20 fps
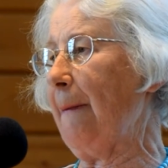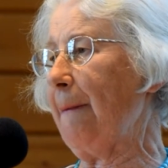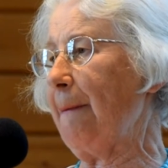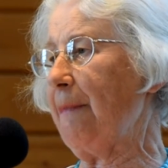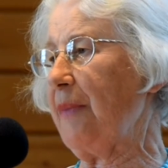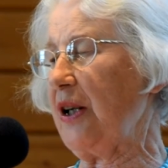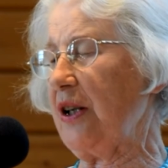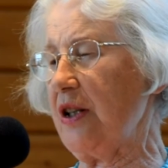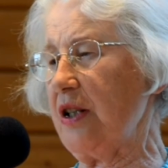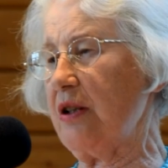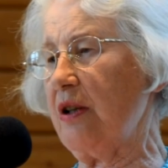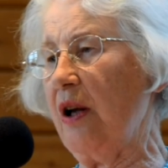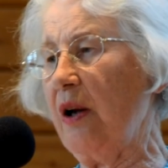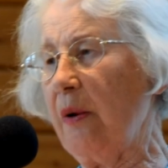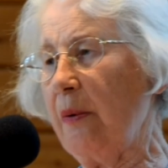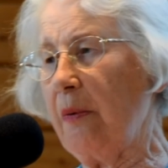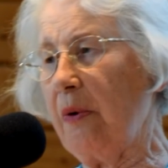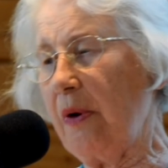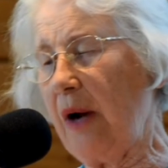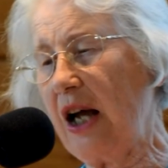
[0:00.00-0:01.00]
Because
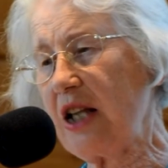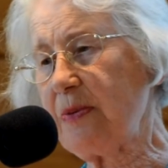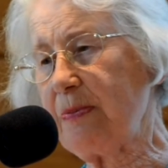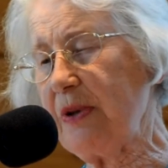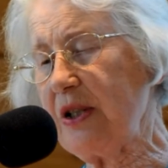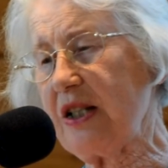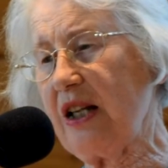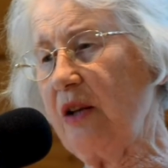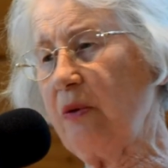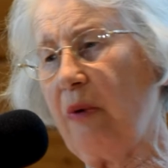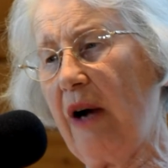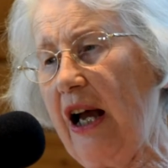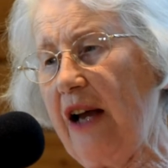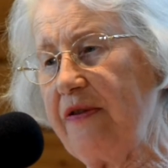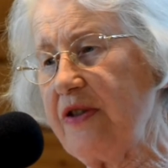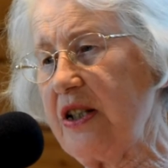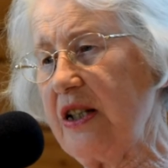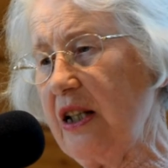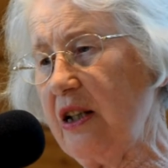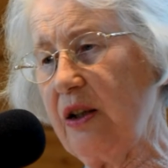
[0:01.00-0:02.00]
husbands and
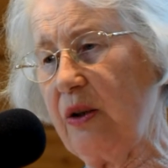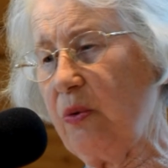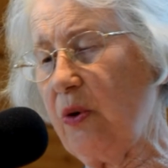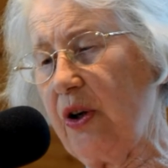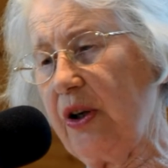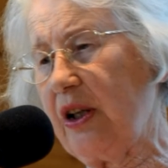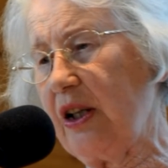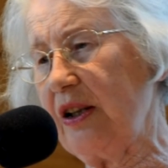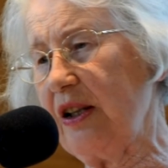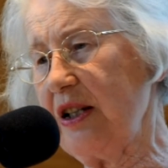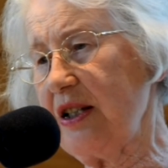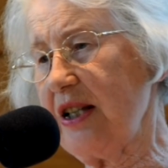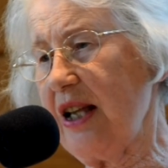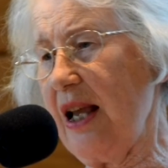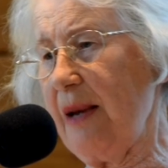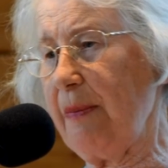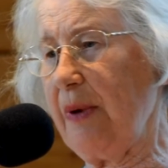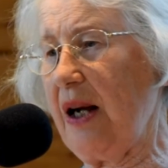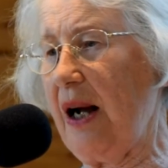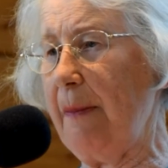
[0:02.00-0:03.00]
wives didn't work in the
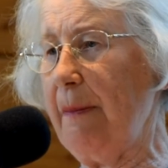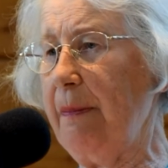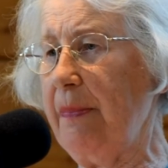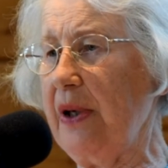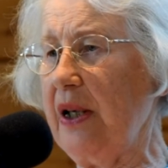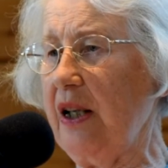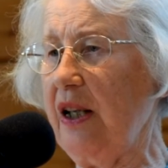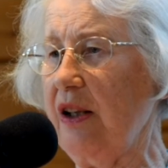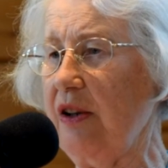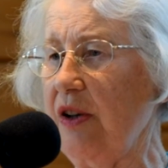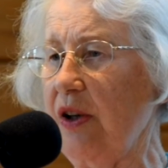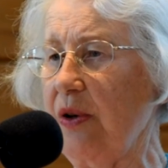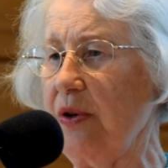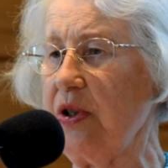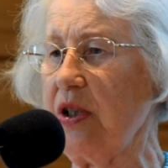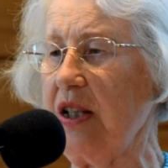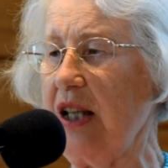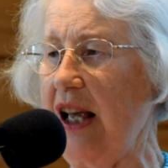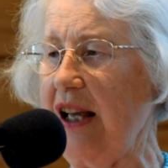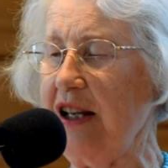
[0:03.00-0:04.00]
same company in
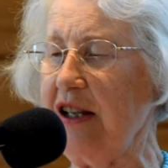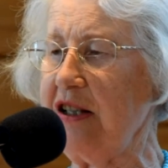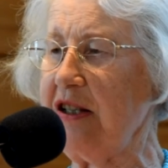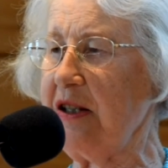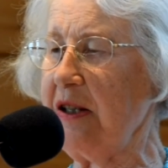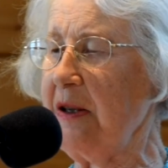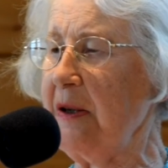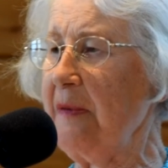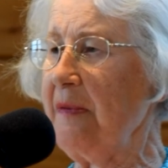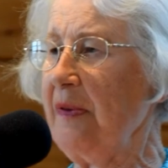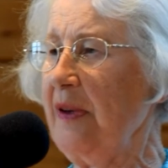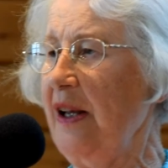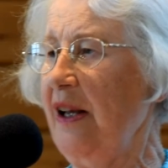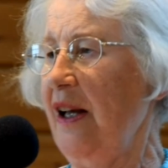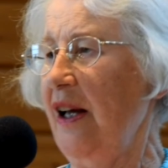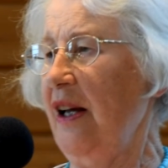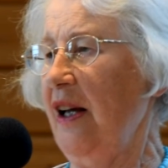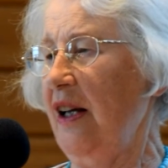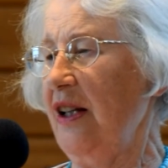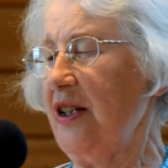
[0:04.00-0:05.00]
those days.
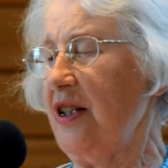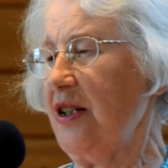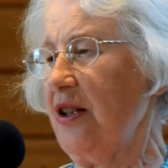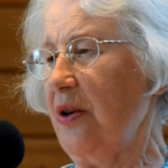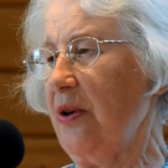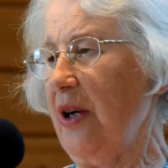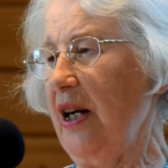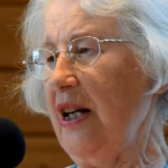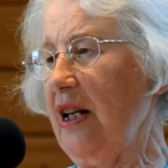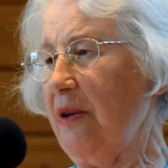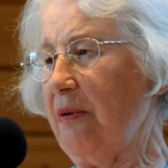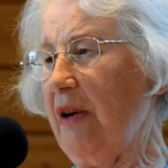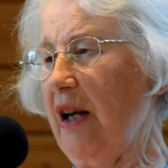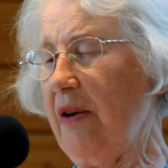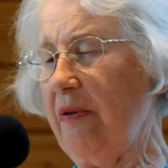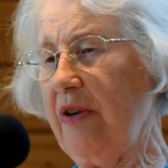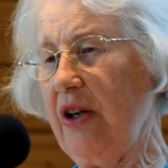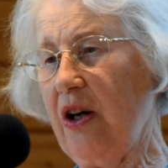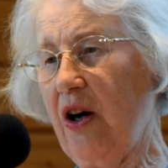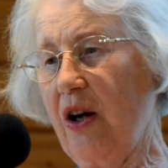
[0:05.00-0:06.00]
So
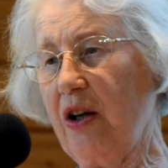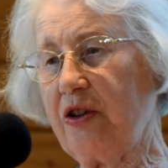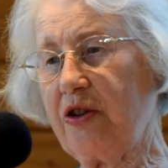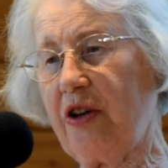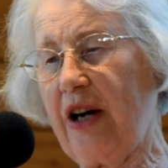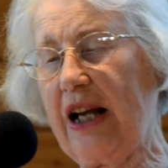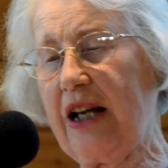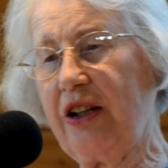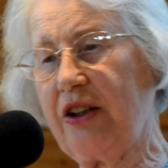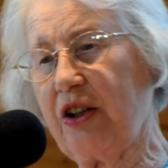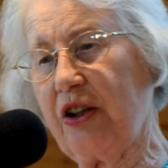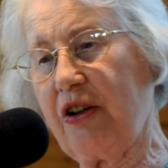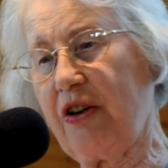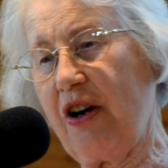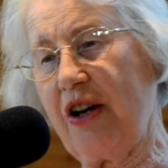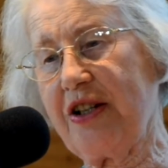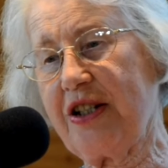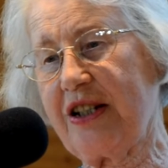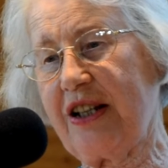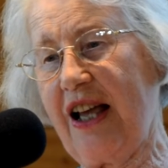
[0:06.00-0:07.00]
anyway, we all trekked
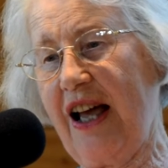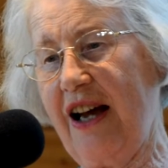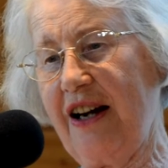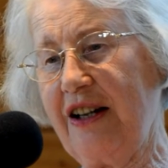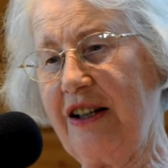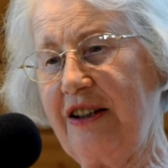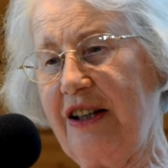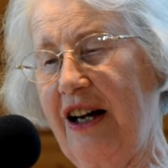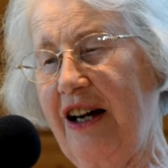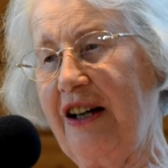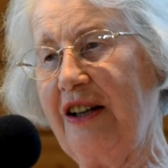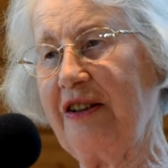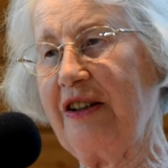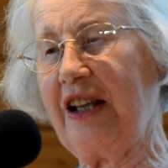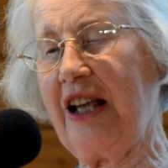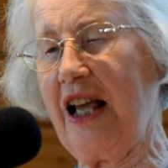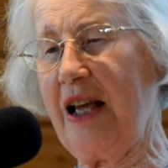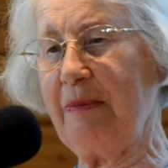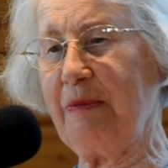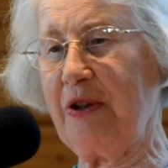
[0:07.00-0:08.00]
across Canada
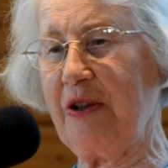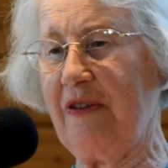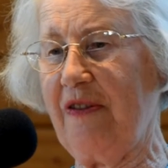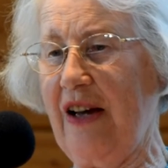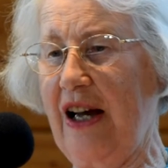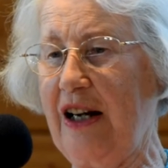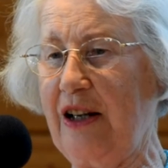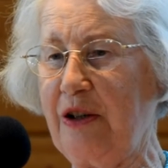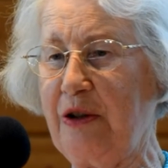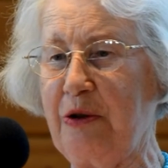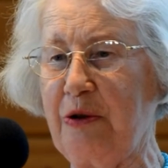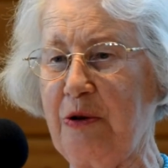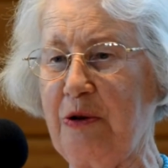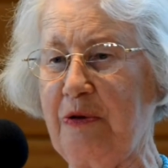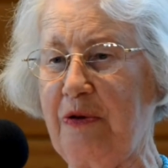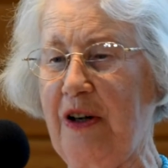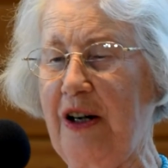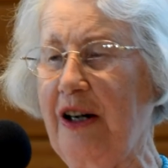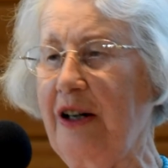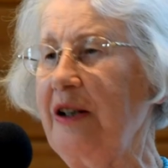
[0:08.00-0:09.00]
and came to
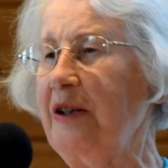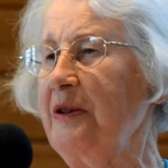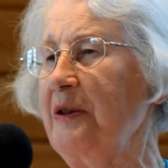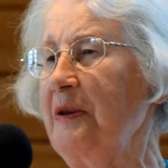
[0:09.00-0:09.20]
Vancouver,